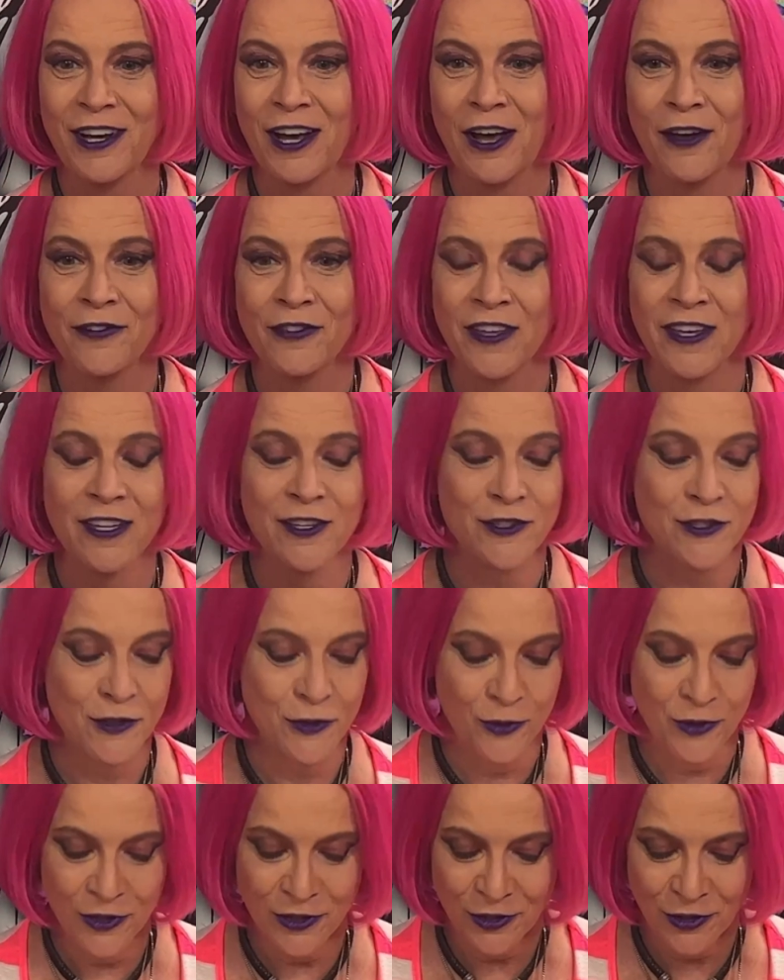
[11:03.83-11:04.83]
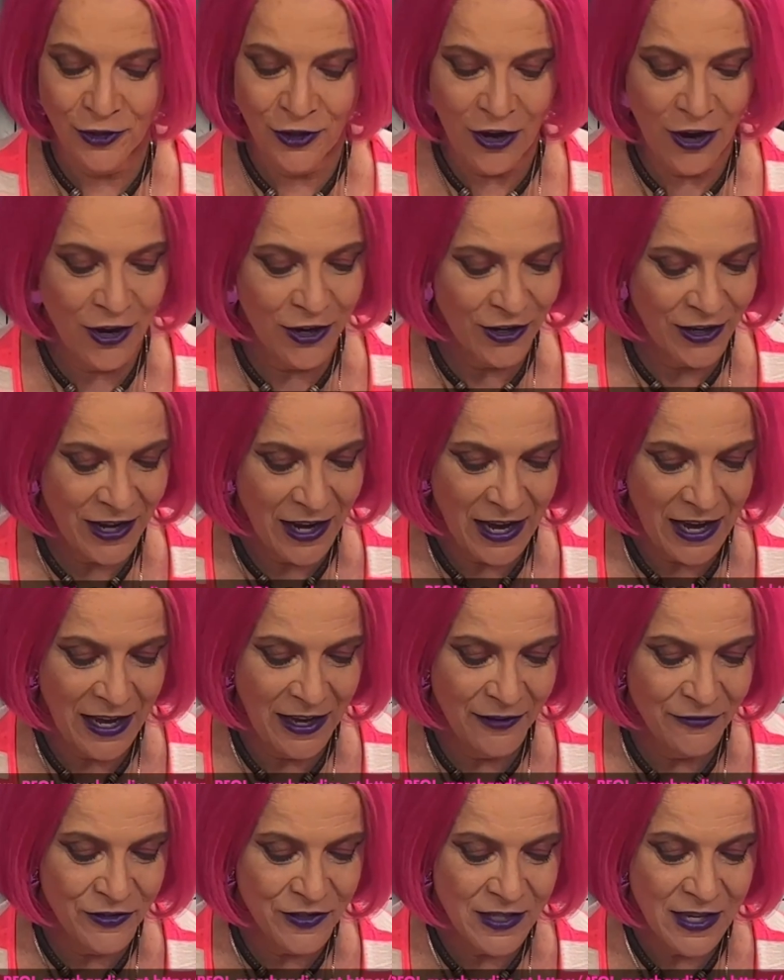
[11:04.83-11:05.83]
of the historical
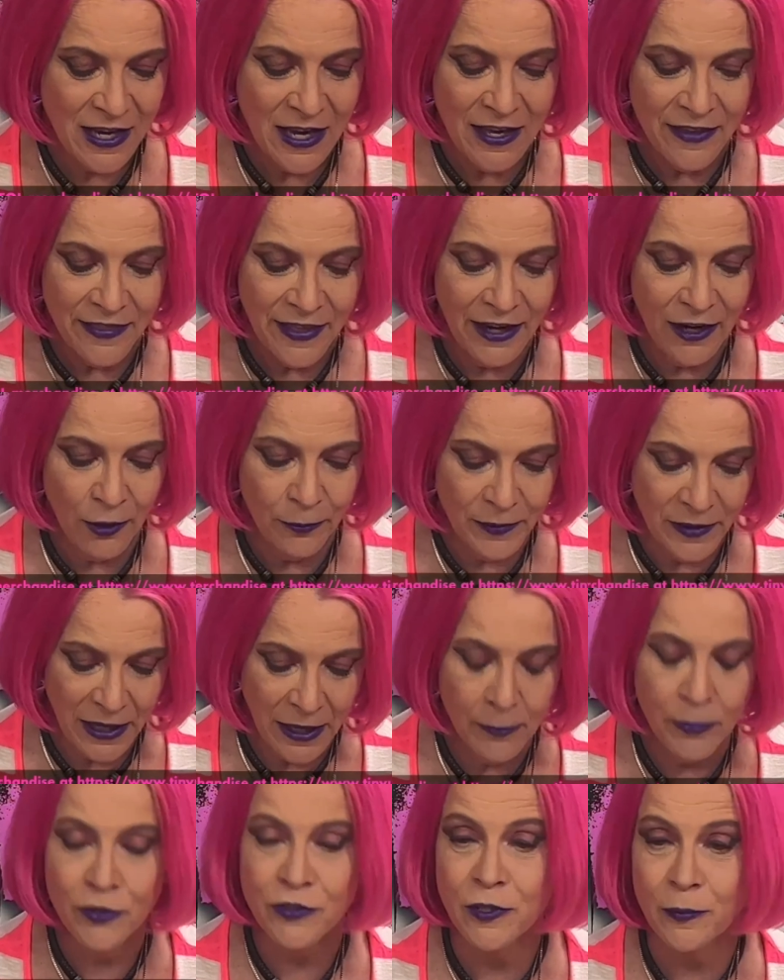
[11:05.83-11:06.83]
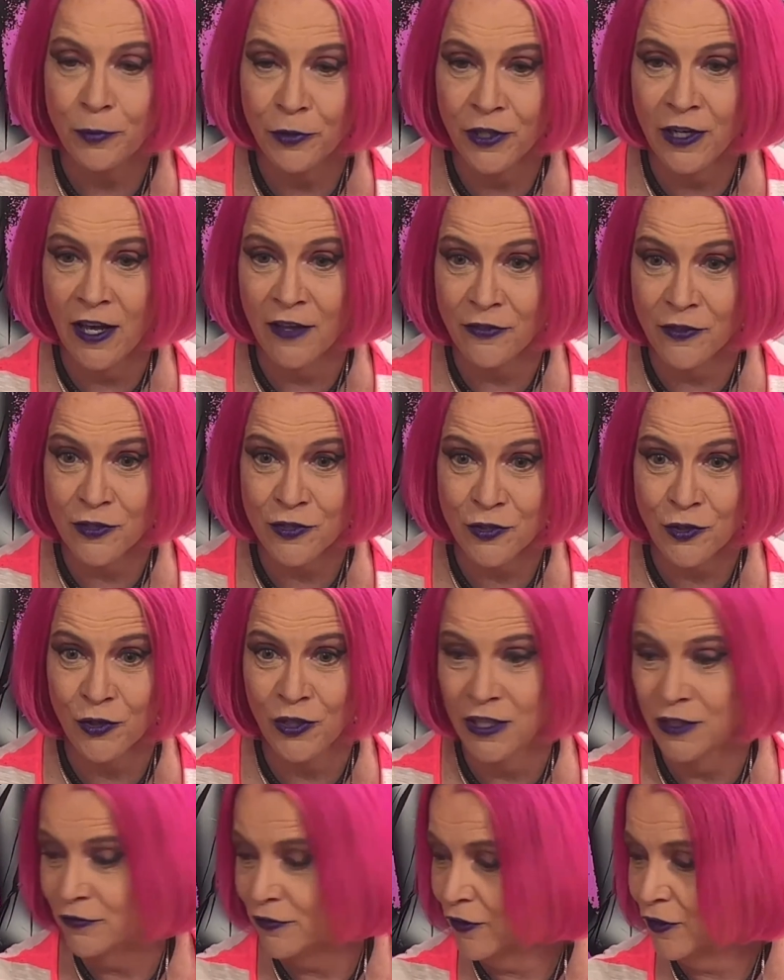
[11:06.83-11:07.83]
archives that I'll be able to put on the
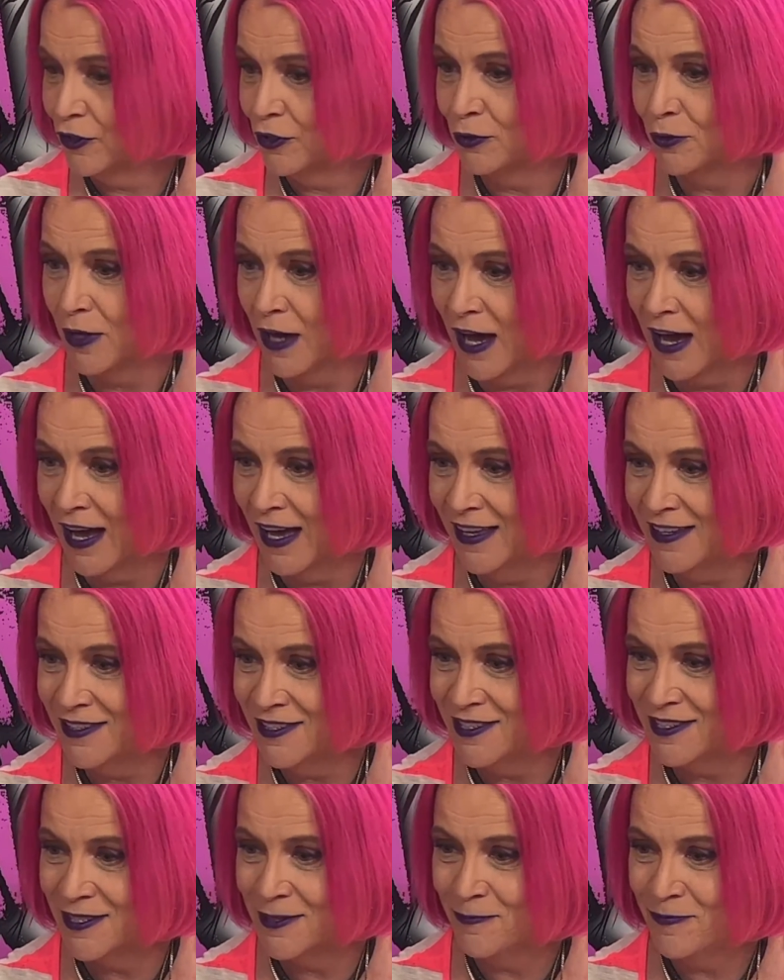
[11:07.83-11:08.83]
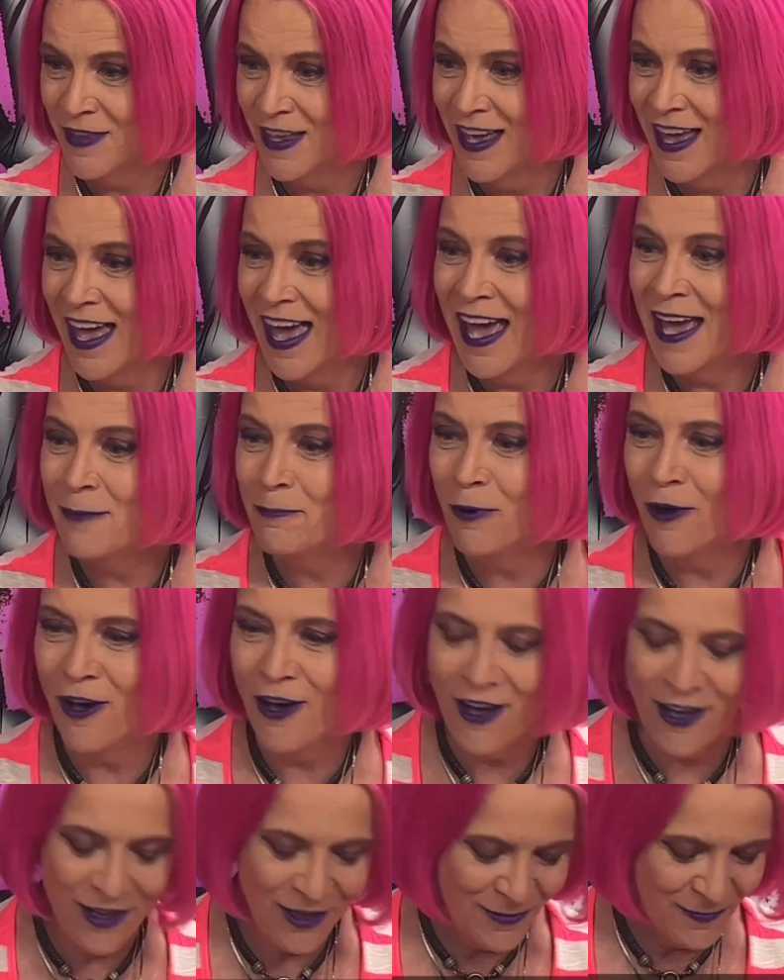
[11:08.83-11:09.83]
screen for you guys, hey
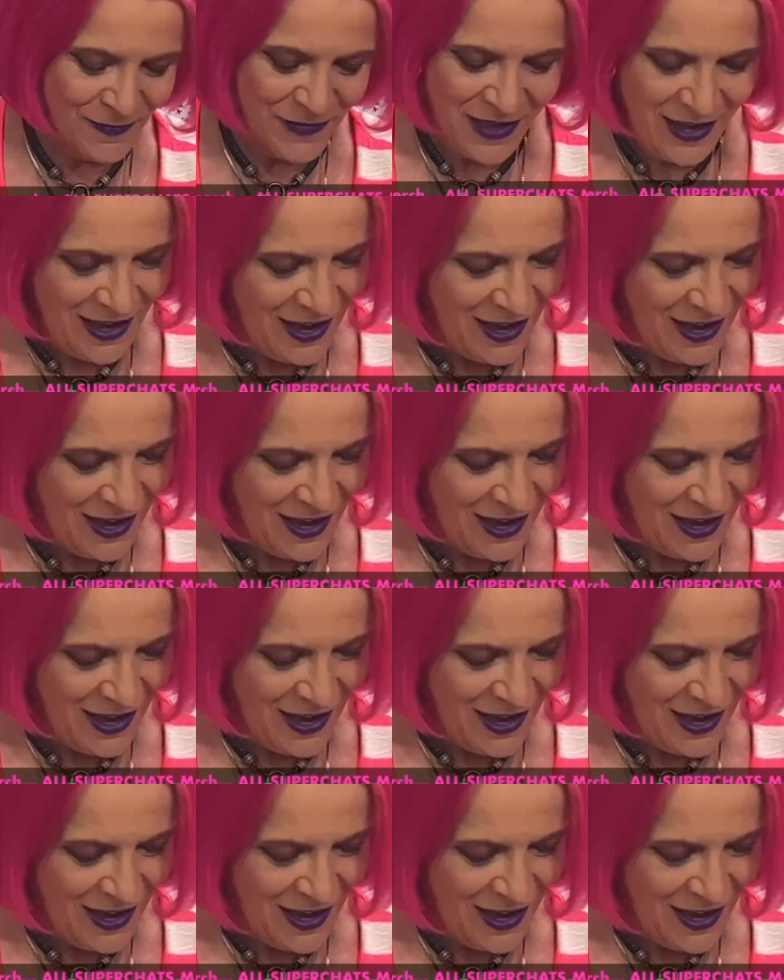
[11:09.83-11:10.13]
Paul,